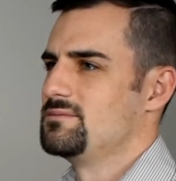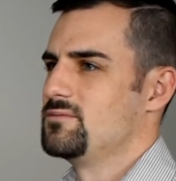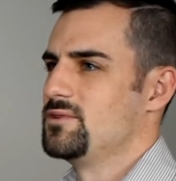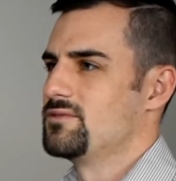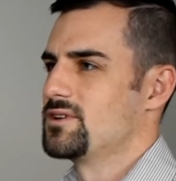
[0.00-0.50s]

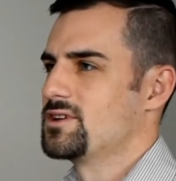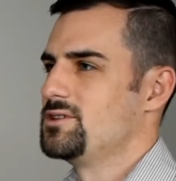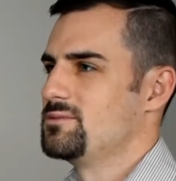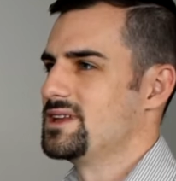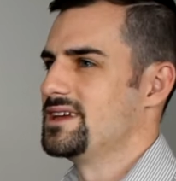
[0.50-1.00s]
We've
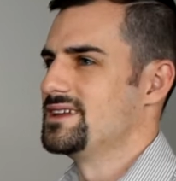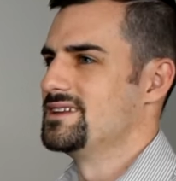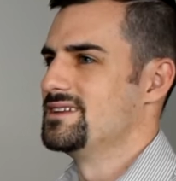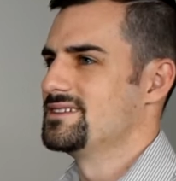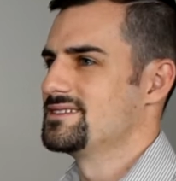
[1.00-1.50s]

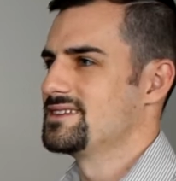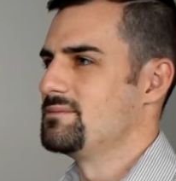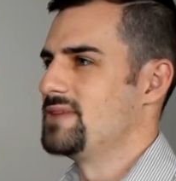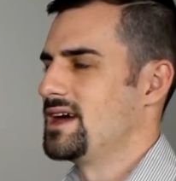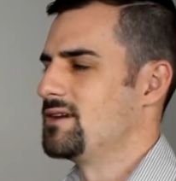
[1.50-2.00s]
accumulated
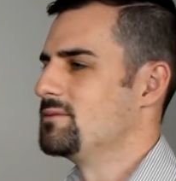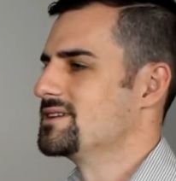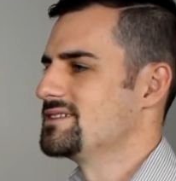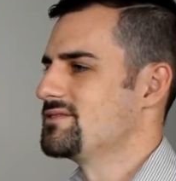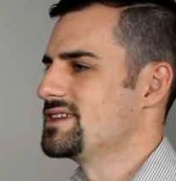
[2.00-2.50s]
some now
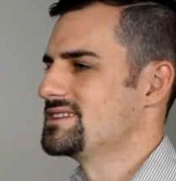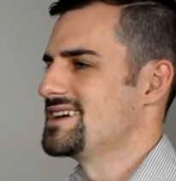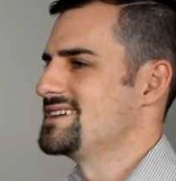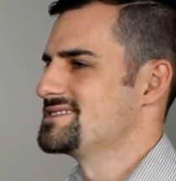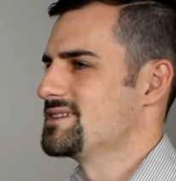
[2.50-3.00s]
because everything
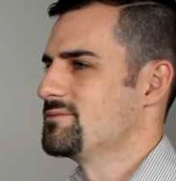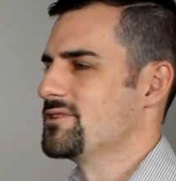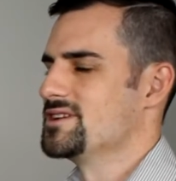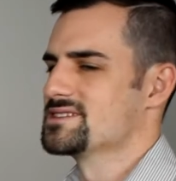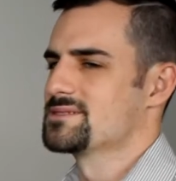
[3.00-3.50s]
takes some
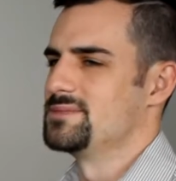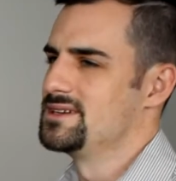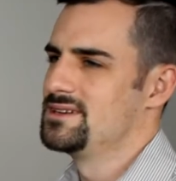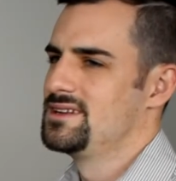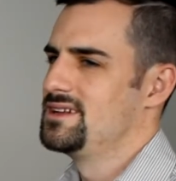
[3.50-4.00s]
risk,
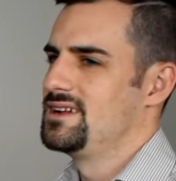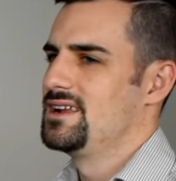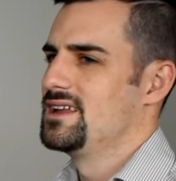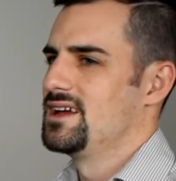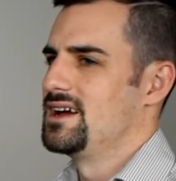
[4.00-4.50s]
but
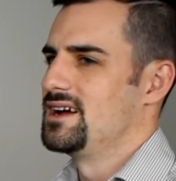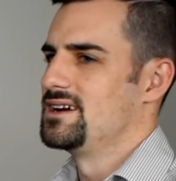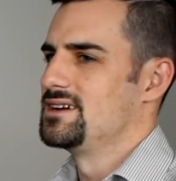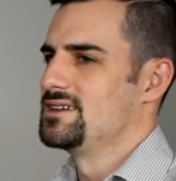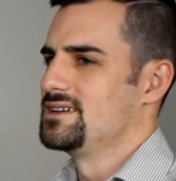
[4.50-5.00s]

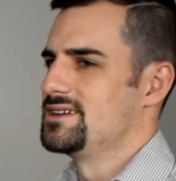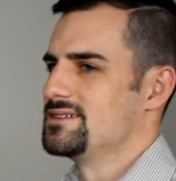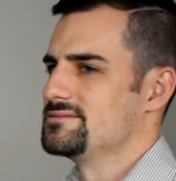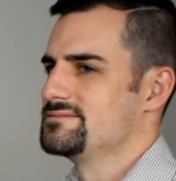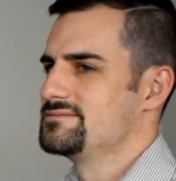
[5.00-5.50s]
you know,